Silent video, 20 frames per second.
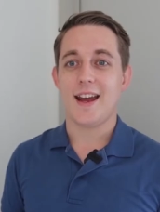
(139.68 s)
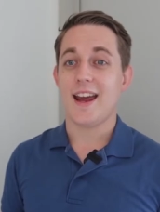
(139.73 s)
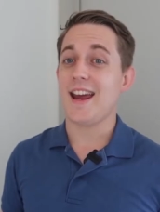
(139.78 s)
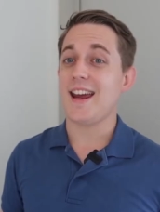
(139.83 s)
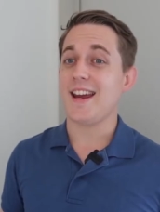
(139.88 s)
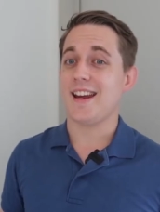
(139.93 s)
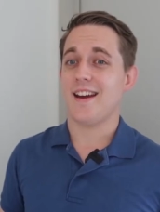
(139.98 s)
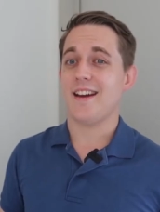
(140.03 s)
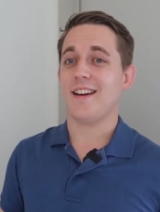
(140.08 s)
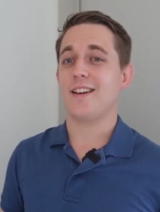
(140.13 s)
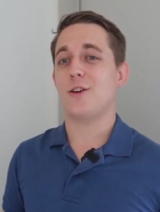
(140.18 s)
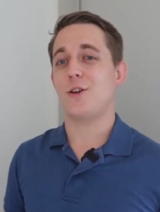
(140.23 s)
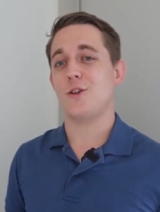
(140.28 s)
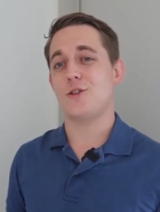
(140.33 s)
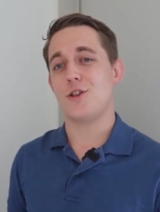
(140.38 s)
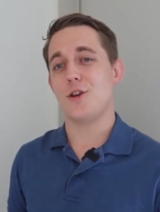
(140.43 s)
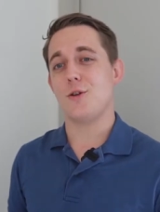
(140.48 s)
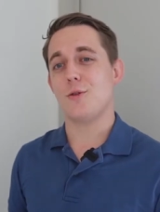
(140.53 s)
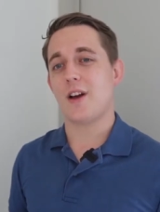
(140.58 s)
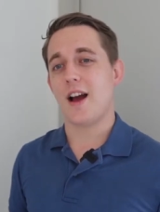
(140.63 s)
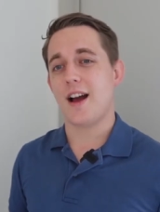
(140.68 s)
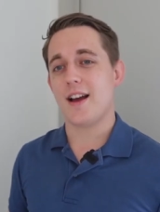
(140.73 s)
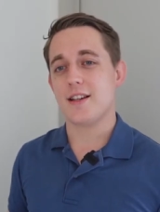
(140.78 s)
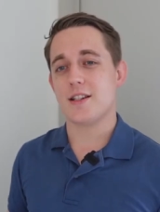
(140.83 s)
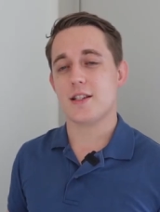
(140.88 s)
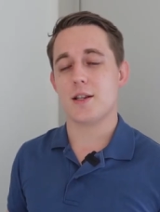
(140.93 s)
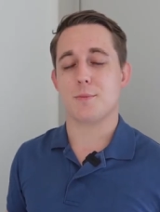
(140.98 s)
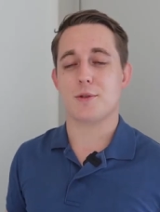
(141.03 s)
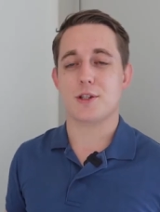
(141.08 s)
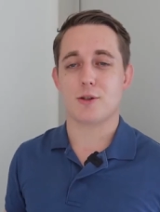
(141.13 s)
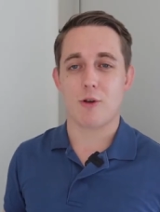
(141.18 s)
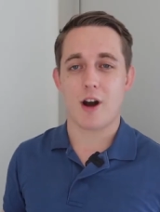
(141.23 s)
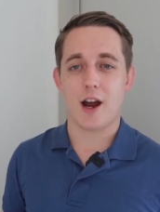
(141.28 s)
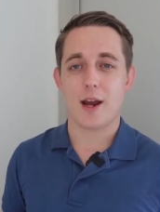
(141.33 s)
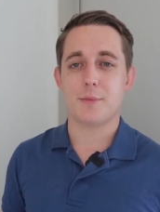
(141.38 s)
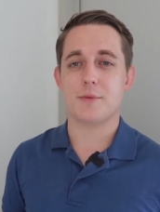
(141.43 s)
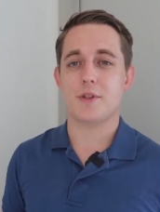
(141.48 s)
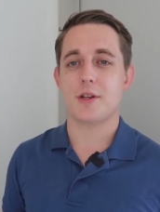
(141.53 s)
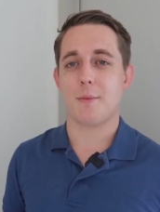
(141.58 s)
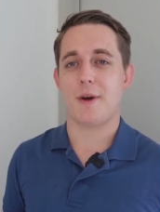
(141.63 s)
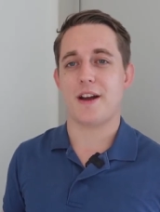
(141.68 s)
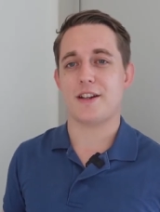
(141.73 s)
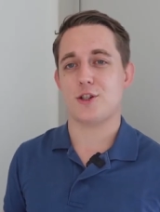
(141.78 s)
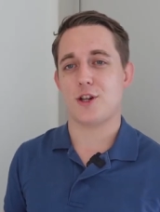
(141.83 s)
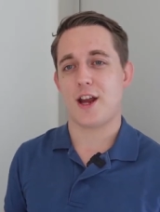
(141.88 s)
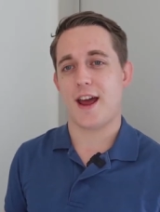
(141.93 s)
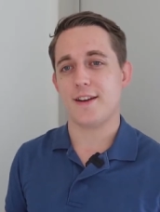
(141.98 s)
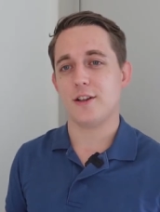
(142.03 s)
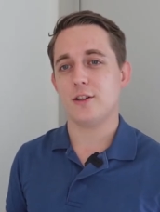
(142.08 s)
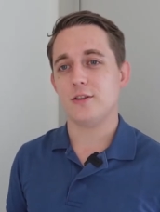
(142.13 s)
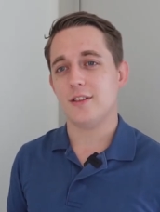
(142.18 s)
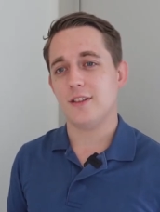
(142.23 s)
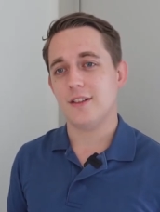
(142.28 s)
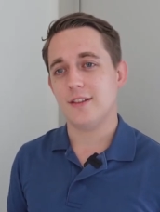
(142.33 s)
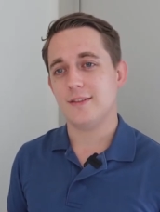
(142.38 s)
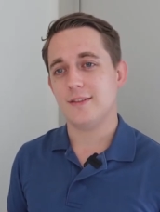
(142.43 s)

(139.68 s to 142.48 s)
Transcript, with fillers: Hey, could you guys subscribe to my channel?